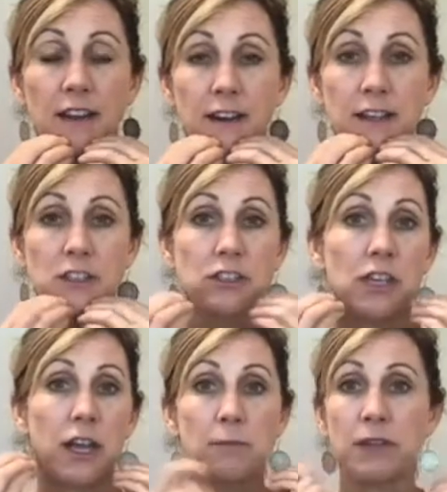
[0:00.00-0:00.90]
little extra
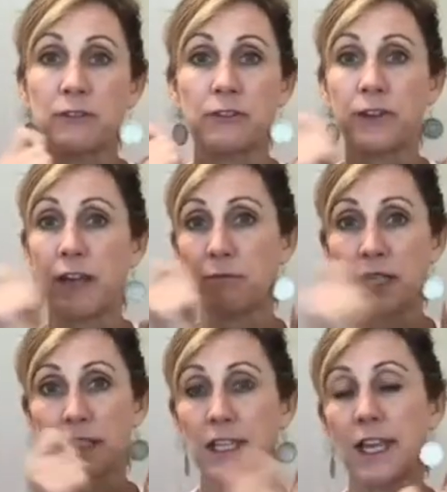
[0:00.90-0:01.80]
time, like for five
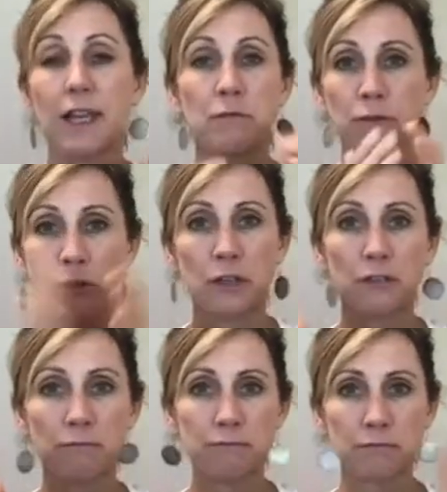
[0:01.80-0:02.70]
minutes before
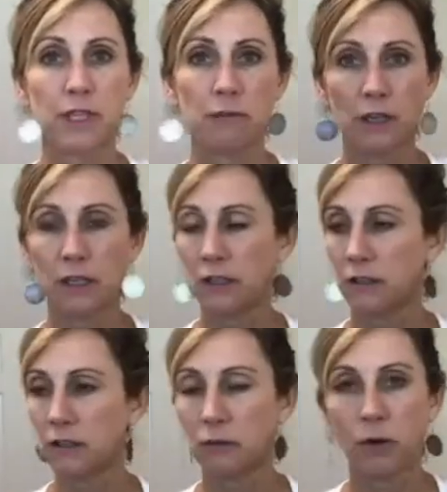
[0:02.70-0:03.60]
you get ready,
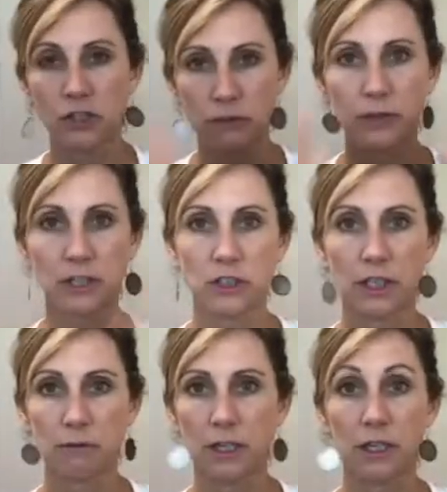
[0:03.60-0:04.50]
you know, wash your face and
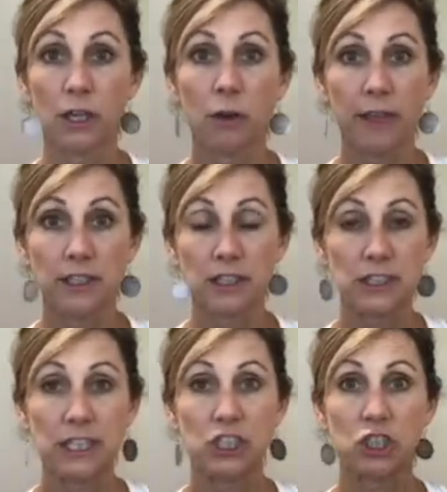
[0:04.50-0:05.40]
get ready to go. That's just
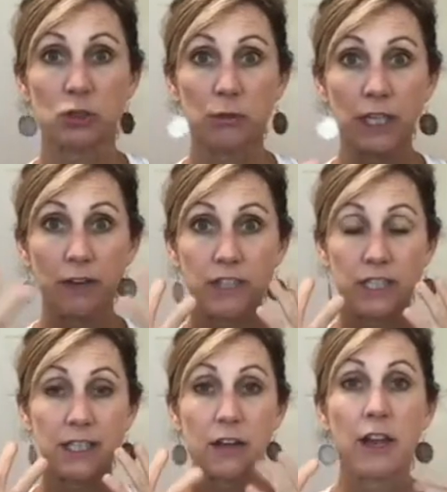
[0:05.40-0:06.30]
going to shrink
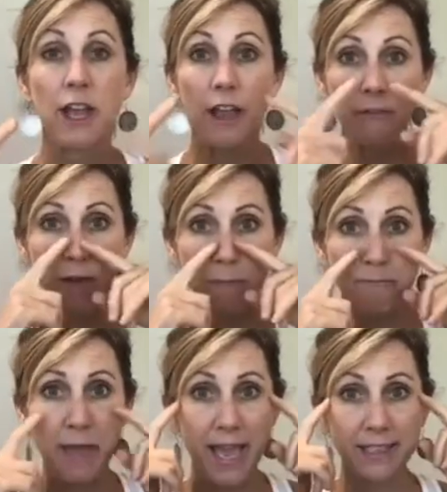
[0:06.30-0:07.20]
everything down. If you've
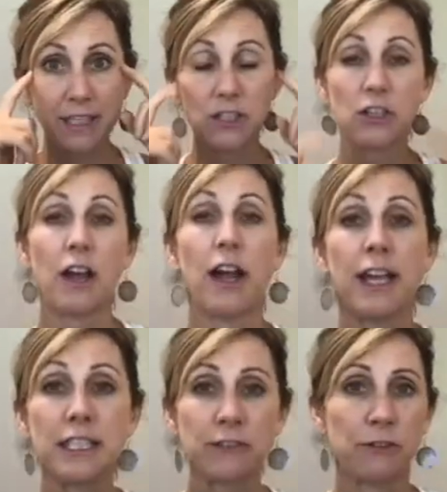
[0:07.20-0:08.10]
got bags under your
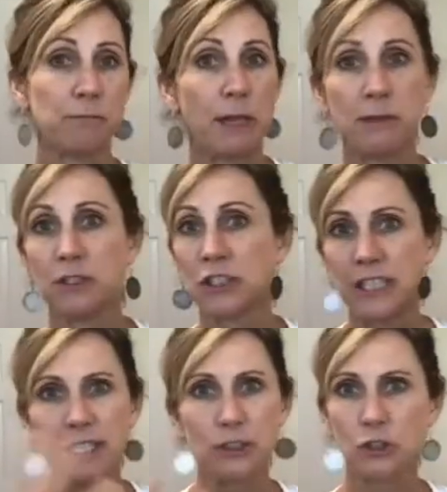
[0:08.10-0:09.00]
eyes from maybe just
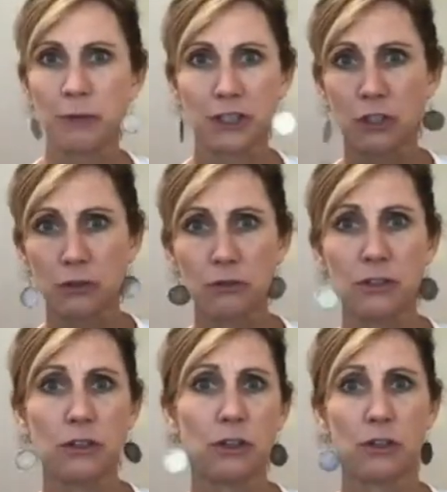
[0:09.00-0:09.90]
eating too much
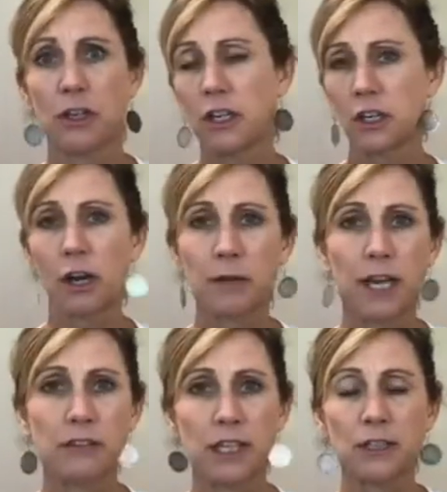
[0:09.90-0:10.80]
gluten or
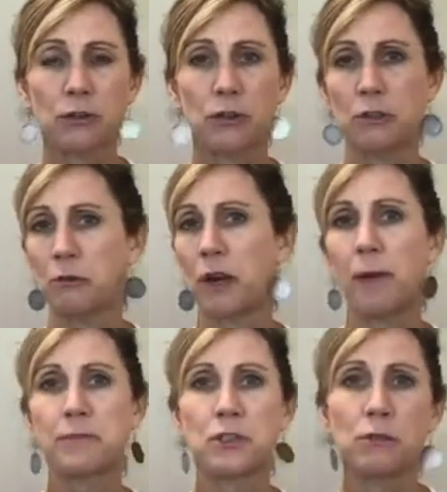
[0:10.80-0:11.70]
carbohydrates, or you were
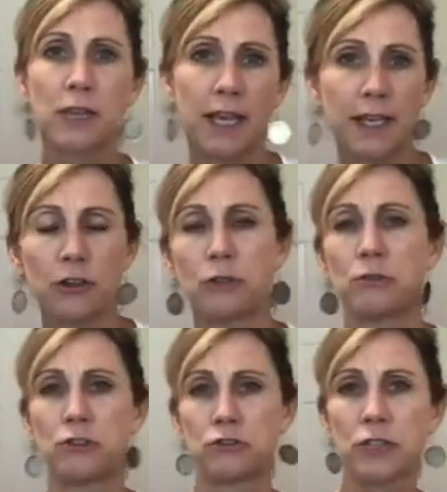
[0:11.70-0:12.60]
up too late, or you
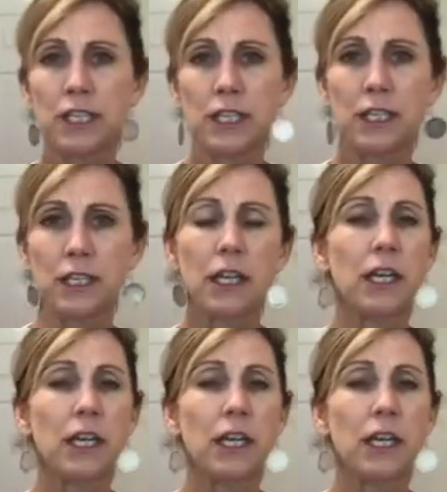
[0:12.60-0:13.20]
were drinking,